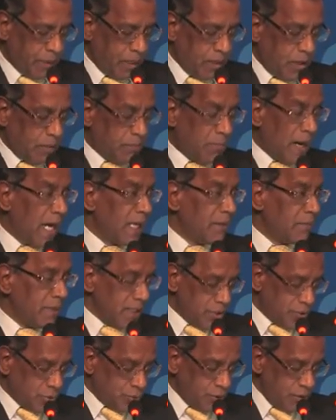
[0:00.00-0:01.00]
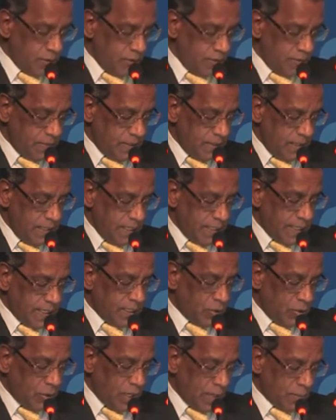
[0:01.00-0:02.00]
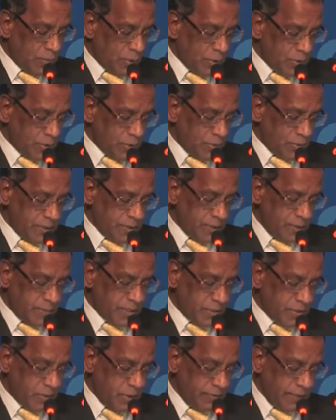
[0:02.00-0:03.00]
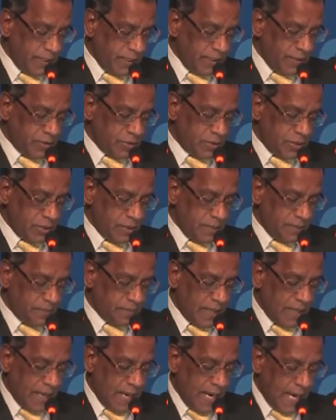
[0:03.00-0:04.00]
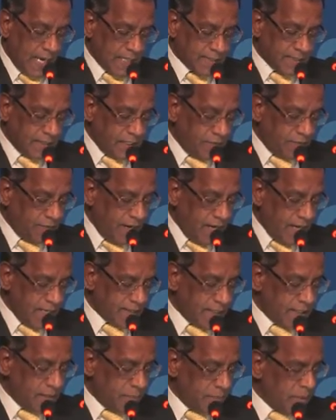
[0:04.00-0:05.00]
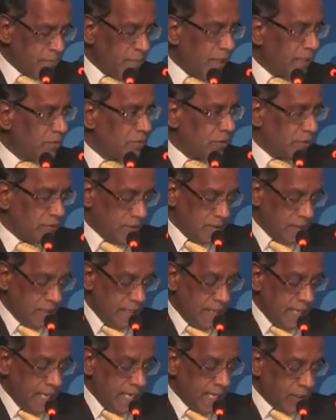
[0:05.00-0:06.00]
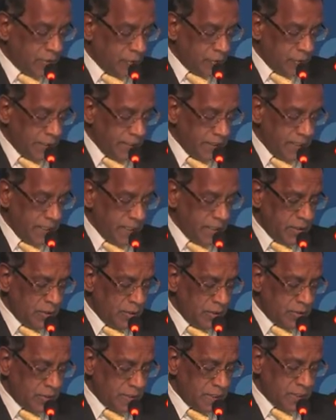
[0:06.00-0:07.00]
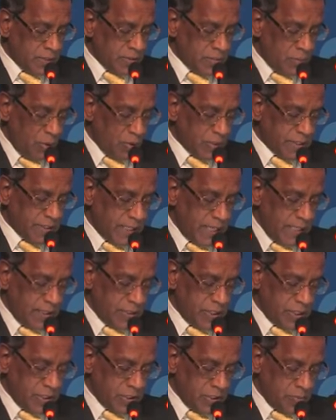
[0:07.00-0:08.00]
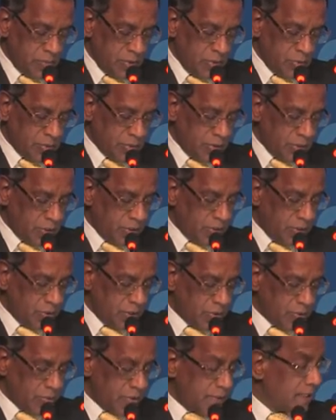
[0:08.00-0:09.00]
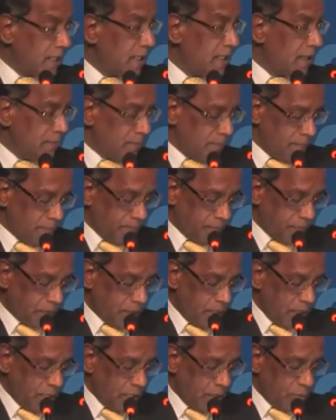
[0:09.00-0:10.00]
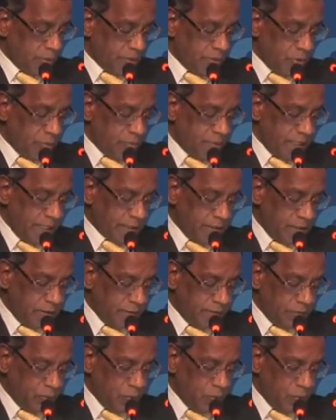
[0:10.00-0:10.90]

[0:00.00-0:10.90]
My ministry, in collaboration with the Ministry of Energy, has devised and implemented a green energy small-scale distribution generation scheme with the objective